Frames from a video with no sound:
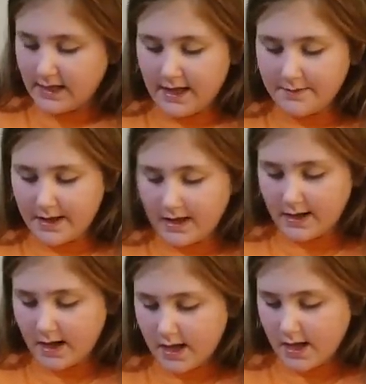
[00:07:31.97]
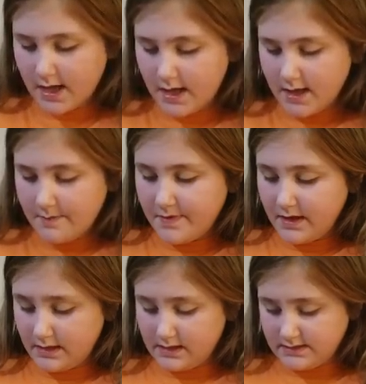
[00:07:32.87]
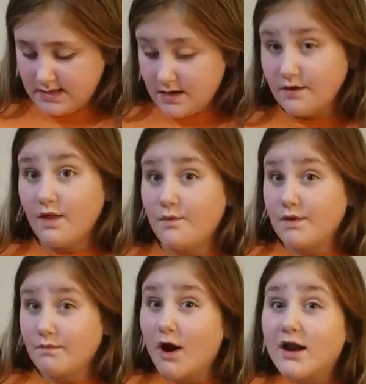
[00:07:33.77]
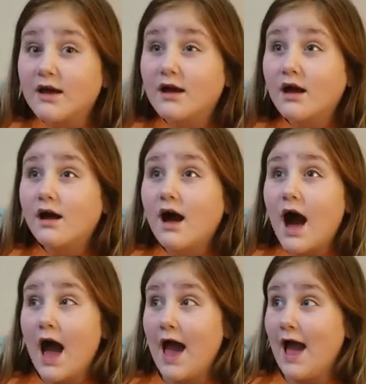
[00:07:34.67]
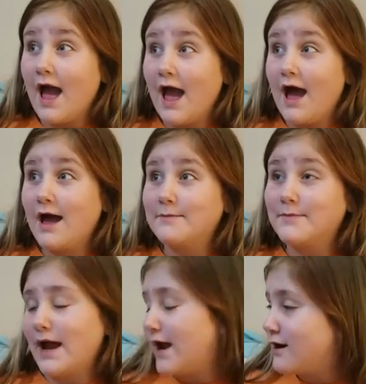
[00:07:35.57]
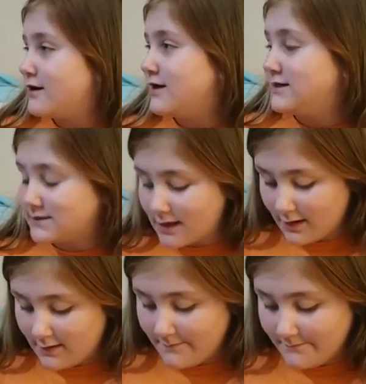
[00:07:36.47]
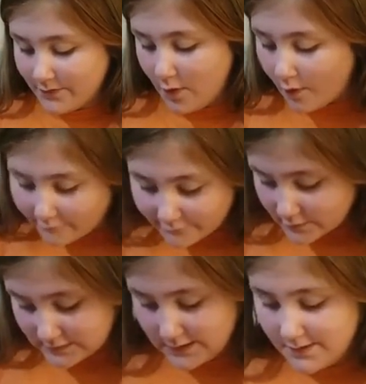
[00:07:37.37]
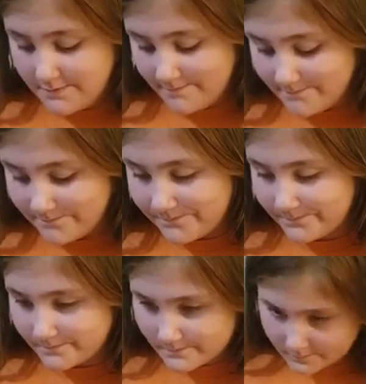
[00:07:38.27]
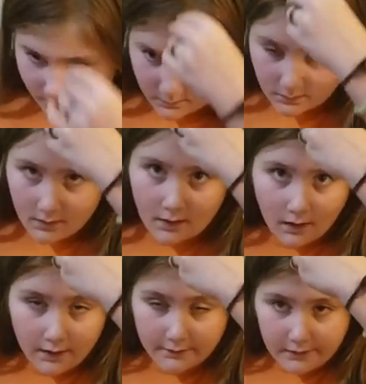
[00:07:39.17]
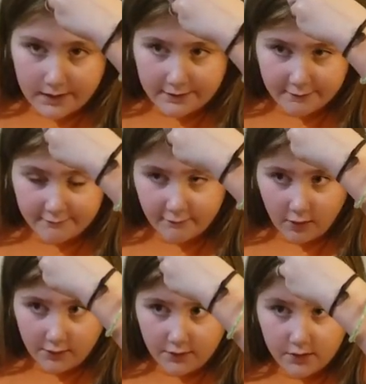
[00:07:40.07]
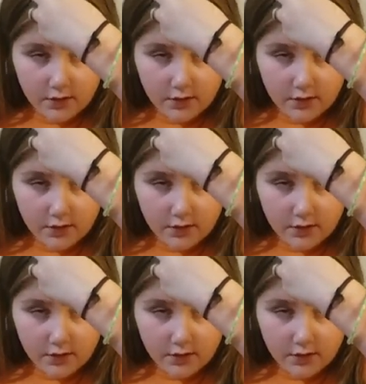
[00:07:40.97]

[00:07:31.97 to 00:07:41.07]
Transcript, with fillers: a headband because I know that when I'm running, I my hair is like all frizzy and grayed in the front.